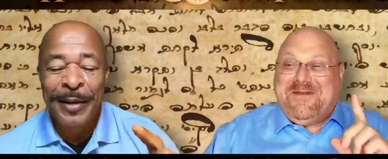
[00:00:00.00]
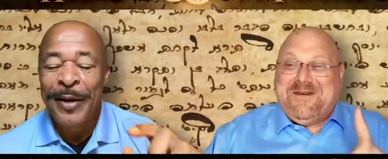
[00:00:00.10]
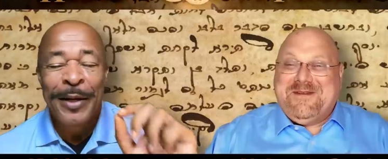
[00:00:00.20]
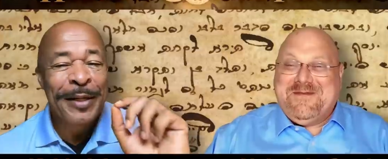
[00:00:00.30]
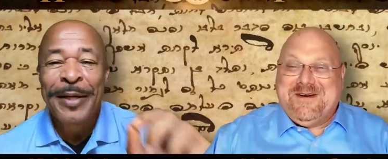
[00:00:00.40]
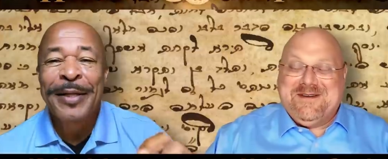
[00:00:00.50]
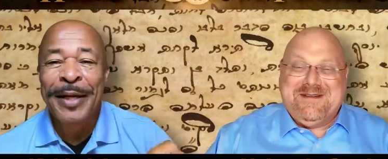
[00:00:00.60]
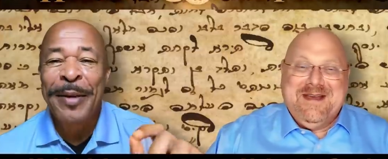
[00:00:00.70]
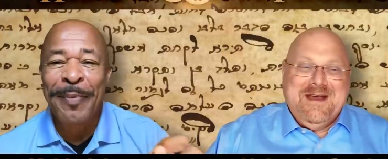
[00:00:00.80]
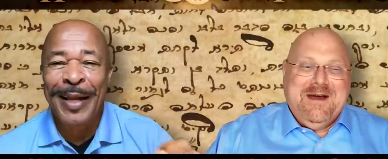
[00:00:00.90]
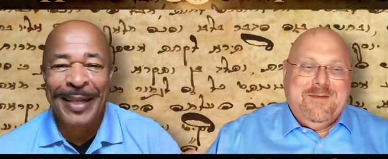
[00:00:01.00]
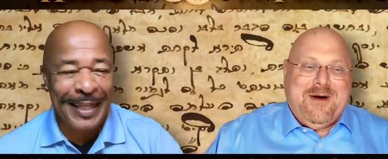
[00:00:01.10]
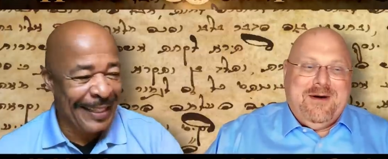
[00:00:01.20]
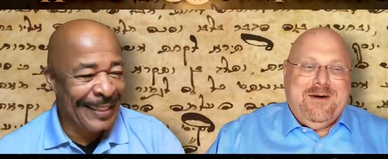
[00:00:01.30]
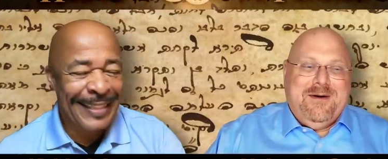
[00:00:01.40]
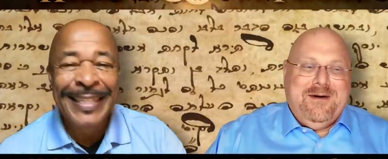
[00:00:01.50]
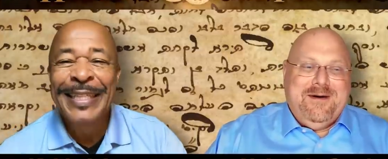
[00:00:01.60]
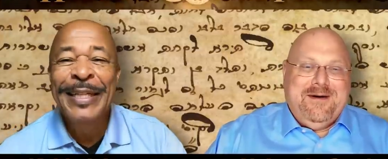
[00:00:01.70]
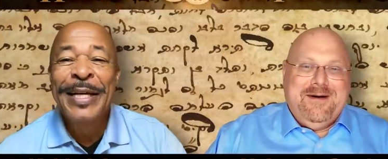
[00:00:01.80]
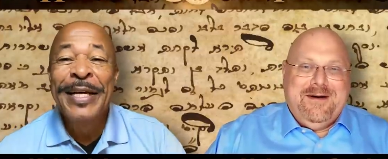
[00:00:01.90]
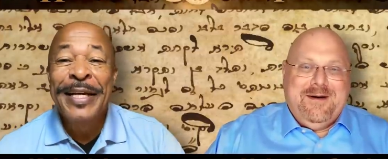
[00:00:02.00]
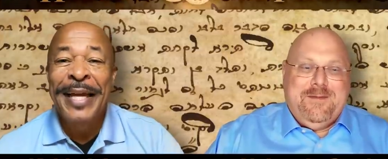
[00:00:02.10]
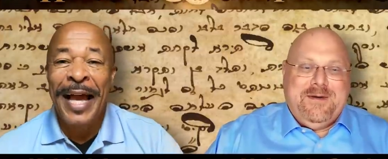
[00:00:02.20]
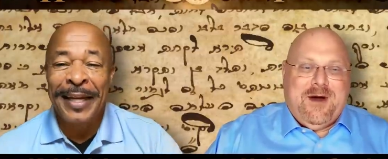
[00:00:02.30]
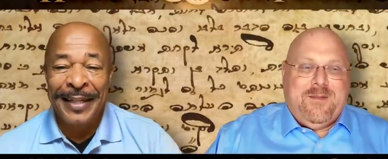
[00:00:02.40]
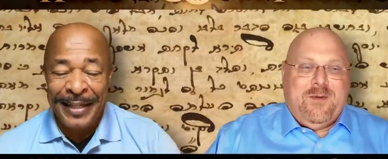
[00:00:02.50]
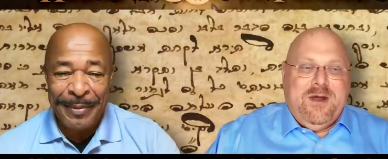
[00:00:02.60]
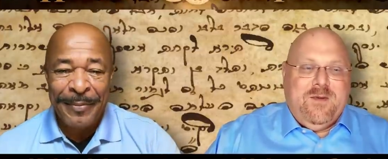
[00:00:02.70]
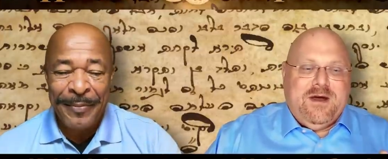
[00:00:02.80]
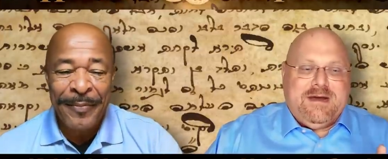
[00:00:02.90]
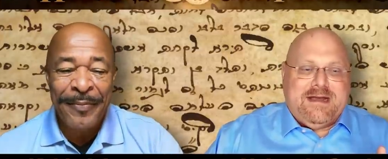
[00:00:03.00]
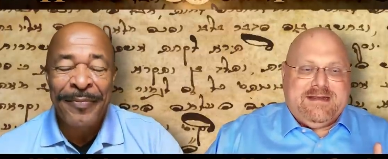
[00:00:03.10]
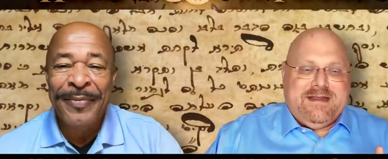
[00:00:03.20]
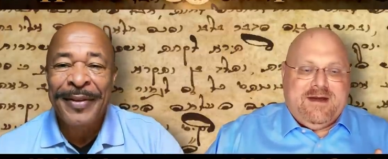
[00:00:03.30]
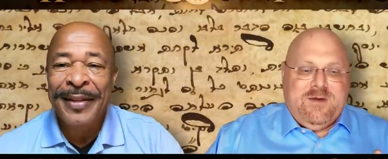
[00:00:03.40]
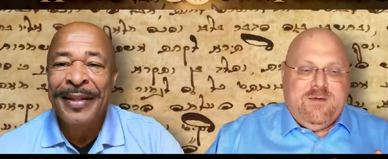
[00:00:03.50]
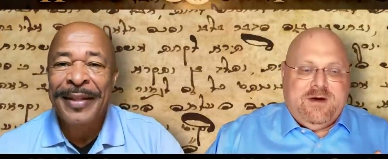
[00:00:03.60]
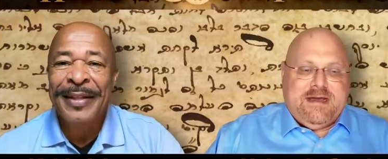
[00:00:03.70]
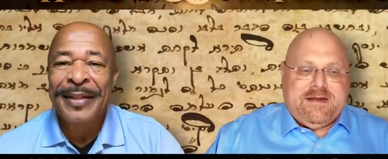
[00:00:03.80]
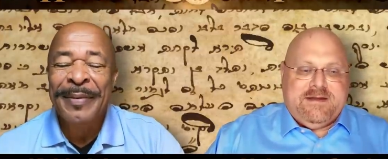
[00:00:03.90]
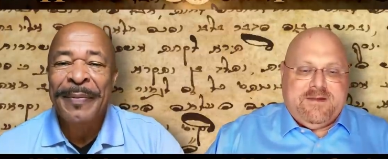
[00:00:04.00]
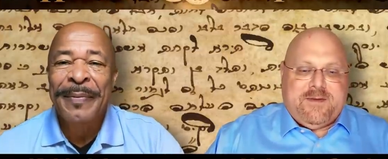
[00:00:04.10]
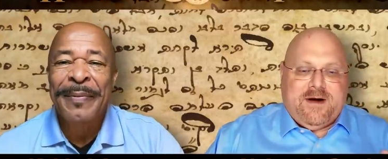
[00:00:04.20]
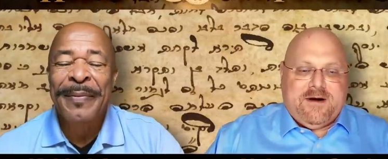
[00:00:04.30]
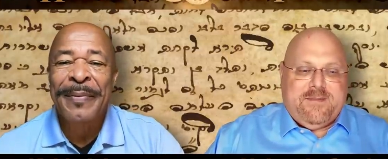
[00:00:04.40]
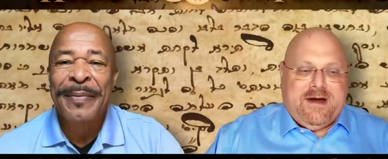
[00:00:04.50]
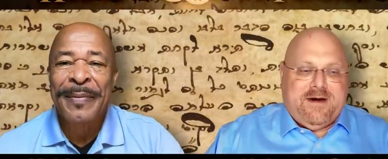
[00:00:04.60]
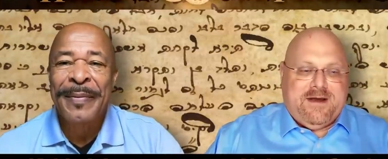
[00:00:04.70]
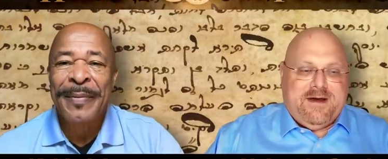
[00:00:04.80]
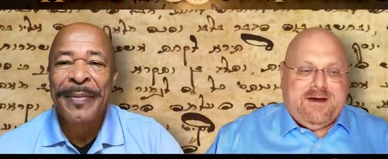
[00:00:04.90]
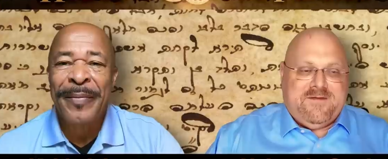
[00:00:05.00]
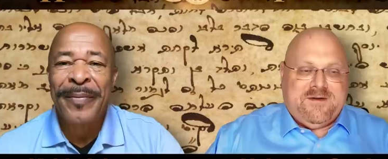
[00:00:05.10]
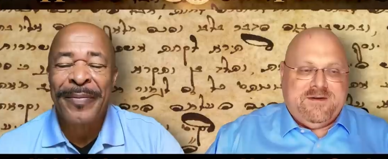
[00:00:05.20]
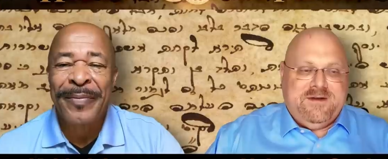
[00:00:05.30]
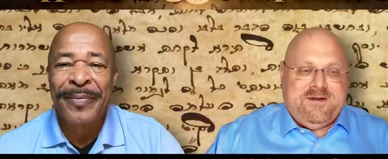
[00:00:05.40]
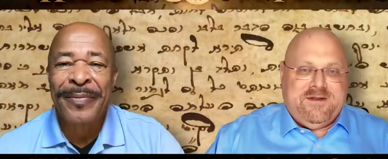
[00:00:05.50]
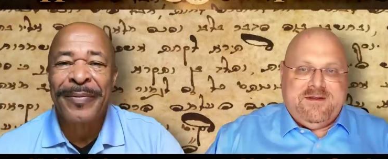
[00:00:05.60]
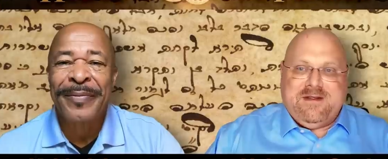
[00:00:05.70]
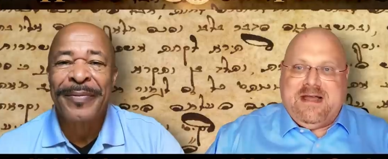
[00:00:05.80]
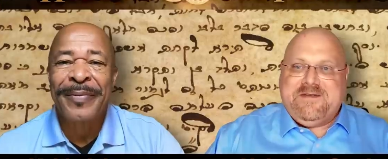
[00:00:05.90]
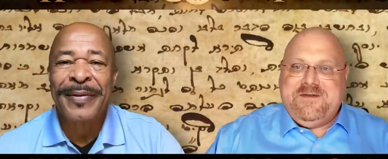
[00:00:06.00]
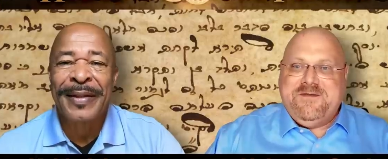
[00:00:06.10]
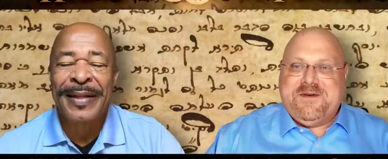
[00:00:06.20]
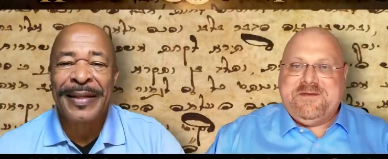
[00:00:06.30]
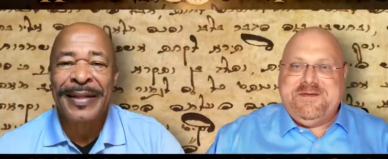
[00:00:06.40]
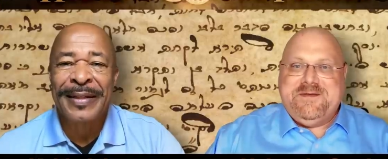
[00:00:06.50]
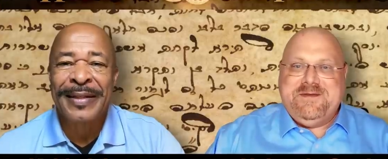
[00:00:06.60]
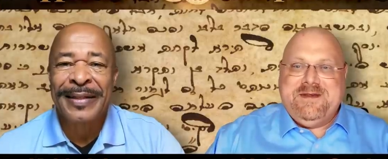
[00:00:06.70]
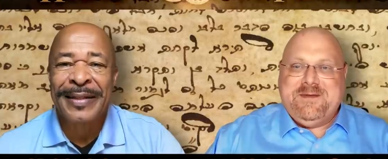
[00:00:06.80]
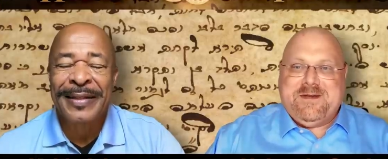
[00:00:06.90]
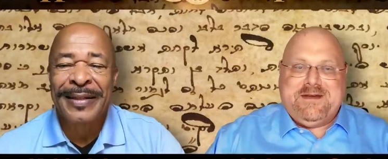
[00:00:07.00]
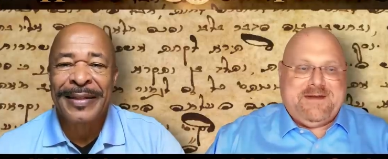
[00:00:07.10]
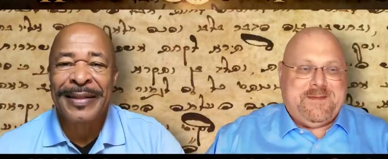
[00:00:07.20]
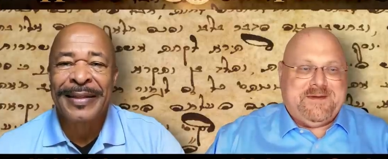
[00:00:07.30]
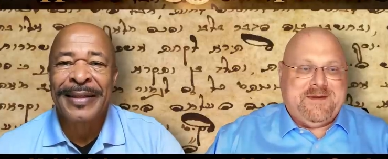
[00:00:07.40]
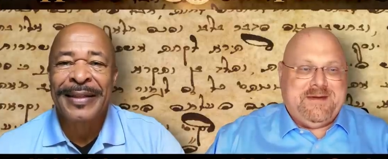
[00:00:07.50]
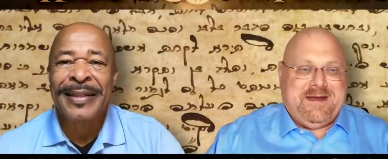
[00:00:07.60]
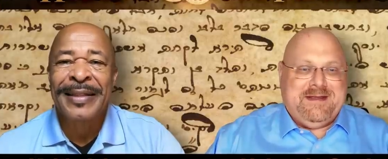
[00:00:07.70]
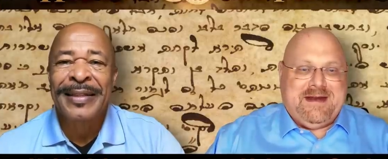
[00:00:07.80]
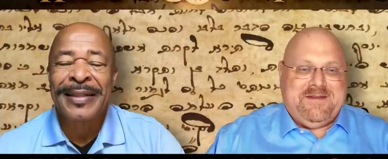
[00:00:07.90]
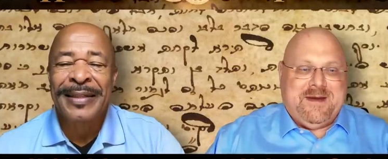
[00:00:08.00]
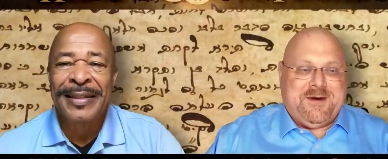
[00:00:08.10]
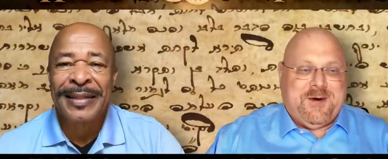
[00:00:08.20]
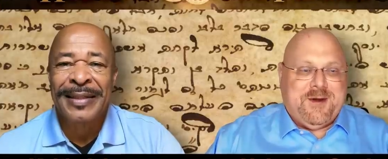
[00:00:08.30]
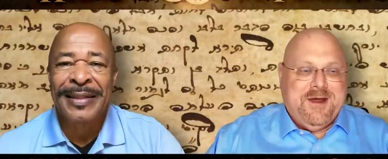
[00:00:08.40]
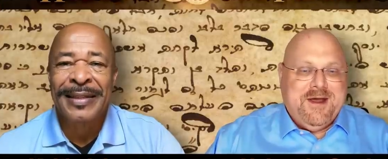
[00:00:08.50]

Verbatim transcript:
Speaker 1: first verse. Keep plugging. But, but no, we will get to the we will get to the part about uh ver, you know the last two verses in, in the plus episode. That that is my goal.